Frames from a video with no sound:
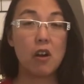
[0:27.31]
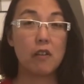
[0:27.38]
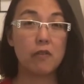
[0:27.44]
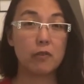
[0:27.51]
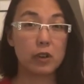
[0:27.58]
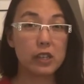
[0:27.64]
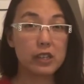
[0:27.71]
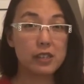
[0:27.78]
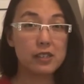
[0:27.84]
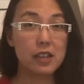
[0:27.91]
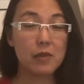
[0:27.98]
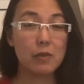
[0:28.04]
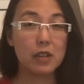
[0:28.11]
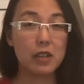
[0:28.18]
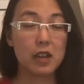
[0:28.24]
of real
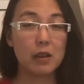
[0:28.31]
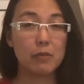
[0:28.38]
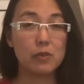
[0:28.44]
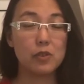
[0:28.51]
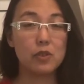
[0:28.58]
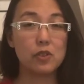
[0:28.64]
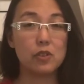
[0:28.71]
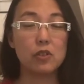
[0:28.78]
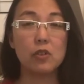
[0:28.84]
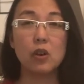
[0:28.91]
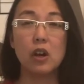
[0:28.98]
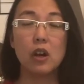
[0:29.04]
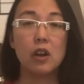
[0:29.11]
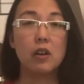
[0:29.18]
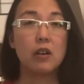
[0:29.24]
estate when it comes
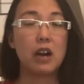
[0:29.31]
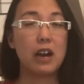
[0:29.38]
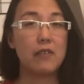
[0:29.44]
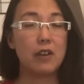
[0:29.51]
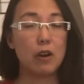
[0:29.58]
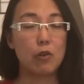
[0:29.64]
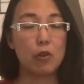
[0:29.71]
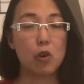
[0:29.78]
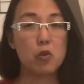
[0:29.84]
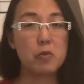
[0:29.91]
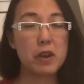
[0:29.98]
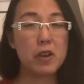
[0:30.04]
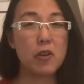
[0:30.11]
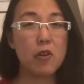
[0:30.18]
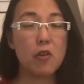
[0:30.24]
to I've outgrown
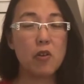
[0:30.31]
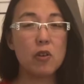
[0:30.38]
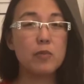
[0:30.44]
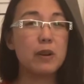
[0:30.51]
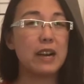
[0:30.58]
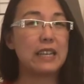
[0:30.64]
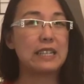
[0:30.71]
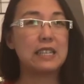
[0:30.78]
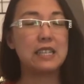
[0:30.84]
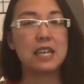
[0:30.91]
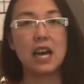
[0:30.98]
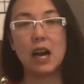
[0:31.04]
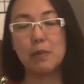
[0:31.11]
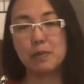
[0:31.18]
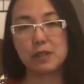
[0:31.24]
my home, I need
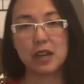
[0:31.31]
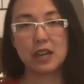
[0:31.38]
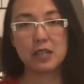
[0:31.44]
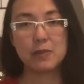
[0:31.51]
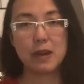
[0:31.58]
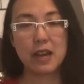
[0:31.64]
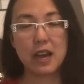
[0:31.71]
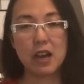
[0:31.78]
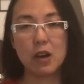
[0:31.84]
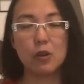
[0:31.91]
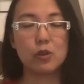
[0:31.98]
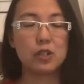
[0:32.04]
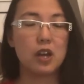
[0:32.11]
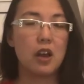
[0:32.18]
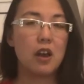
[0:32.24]
to upsize my
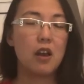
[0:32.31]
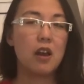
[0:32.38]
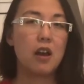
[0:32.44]
house,